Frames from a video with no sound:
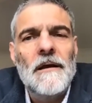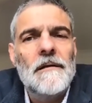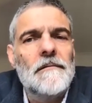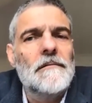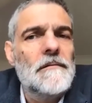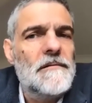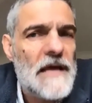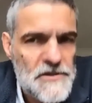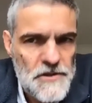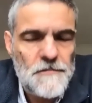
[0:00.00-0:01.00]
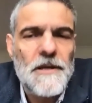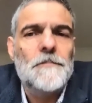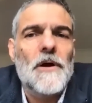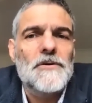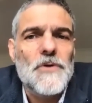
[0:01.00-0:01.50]
That should be
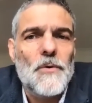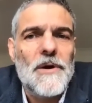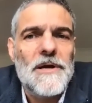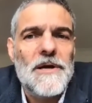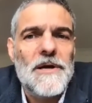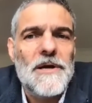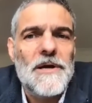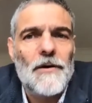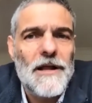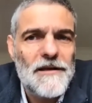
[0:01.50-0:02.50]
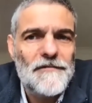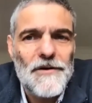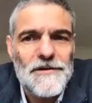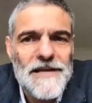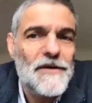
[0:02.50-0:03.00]
approached always by saying, well, I'll give
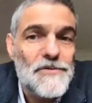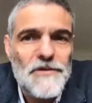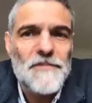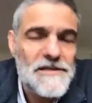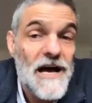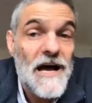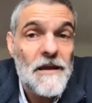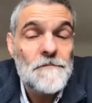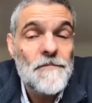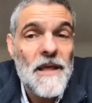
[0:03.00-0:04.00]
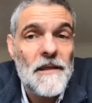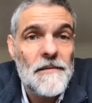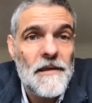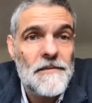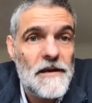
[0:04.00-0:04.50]
you a day or two of my time,
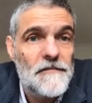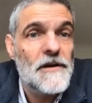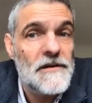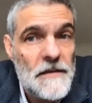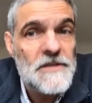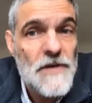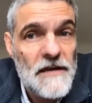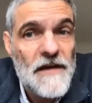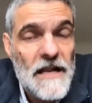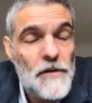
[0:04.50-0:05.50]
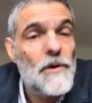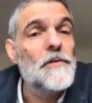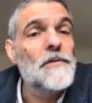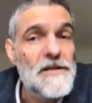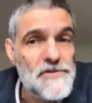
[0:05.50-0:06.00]
and then if you can demonstrate value, we're
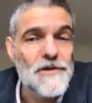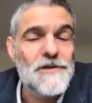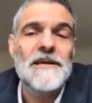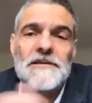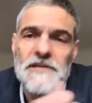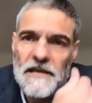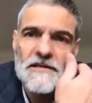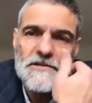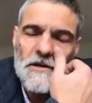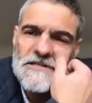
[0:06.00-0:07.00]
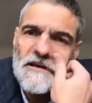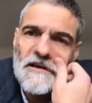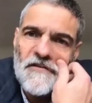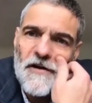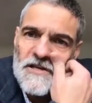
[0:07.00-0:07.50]
on that journey together. So it's
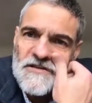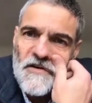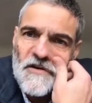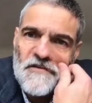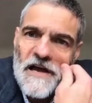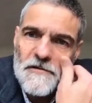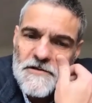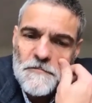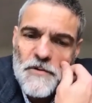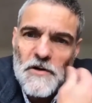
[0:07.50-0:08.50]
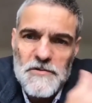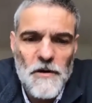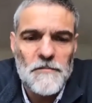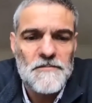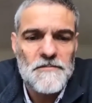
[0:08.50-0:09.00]
a philosophy of how to approach
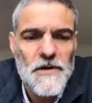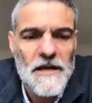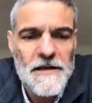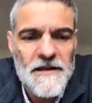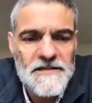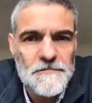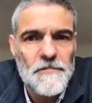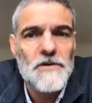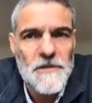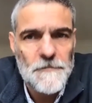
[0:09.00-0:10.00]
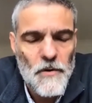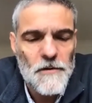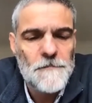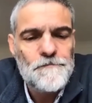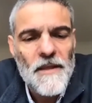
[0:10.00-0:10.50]
problems, really, that's most
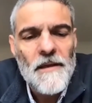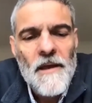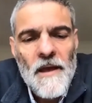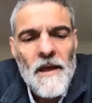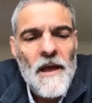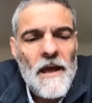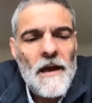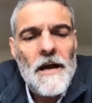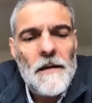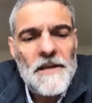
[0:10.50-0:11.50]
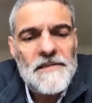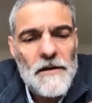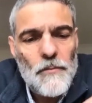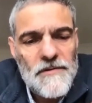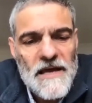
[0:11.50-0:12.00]
important. But
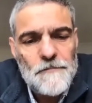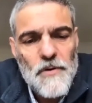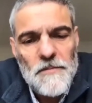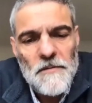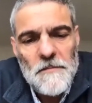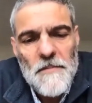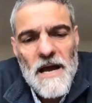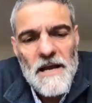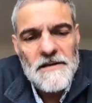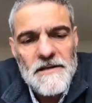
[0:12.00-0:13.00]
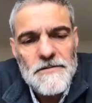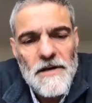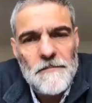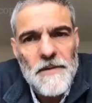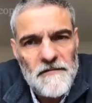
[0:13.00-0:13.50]
then with that problem in mind,
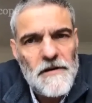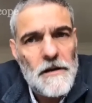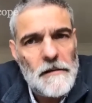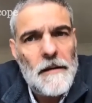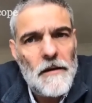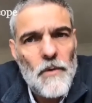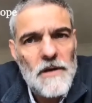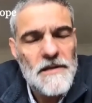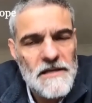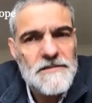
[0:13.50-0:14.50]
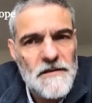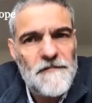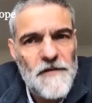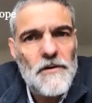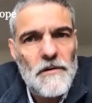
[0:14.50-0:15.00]
really being very clear, what is the
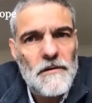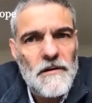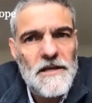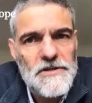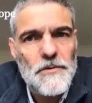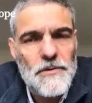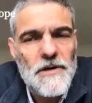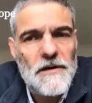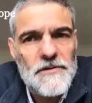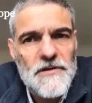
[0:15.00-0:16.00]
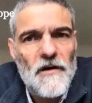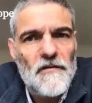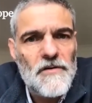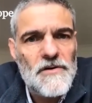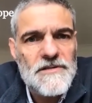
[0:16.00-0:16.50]
focal issue we're trying to
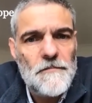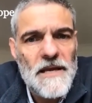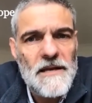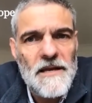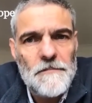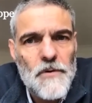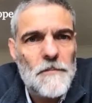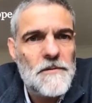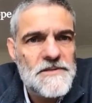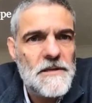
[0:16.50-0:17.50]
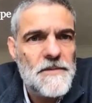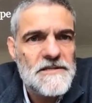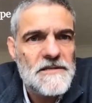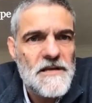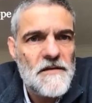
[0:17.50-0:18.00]
resolve? Because there are many problems in the
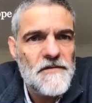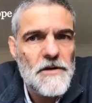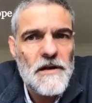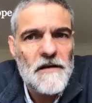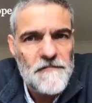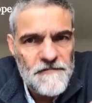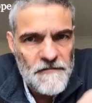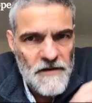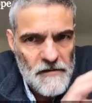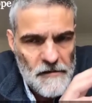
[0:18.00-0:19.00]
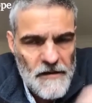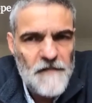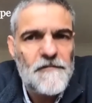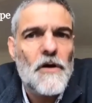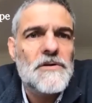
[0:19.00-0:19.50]
business, and if you don't have a
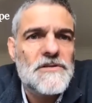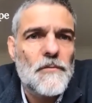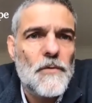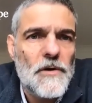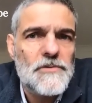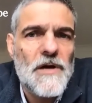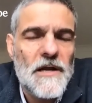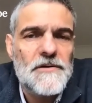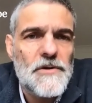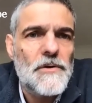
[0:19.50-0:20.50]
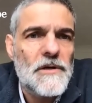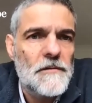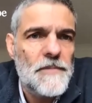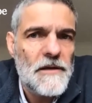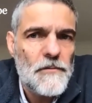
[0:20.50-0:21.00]
clear focus of what you're trying to do, it
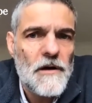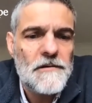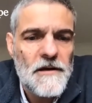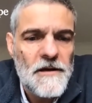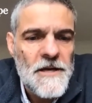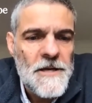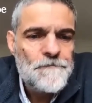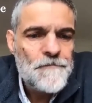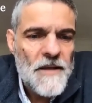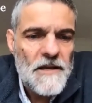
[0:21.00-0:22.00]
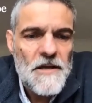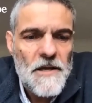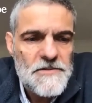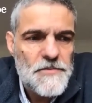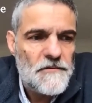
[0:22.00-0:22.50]
can be rather
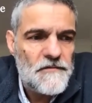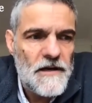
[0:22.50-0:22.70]
a sort of